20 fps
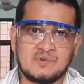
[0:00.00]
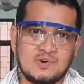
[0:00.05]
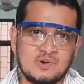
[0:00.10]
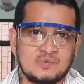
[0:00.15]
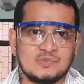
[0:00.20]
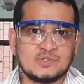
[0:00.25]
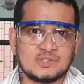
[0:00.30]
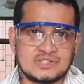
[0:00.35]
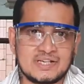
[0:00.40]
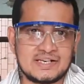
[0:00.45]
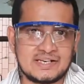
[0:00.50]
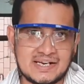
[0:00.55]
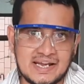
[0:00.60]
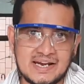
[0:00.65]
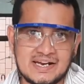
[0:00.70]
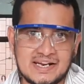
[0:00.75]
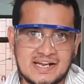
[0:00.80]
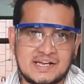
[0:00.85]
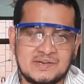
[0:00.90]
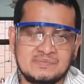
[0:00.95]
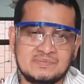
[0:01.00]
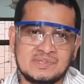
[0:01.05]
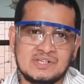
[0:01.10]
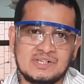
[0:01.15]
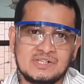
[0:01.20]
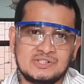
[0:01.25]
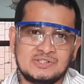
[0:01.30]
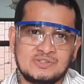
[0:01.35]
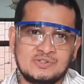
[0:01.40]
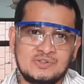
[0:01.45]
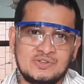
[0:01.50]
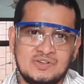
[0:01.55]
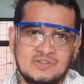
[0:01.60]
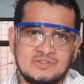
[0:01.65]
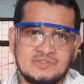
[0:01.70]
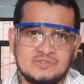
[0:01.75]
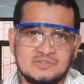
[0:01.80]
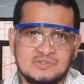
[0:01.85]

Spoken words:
almost entire time. So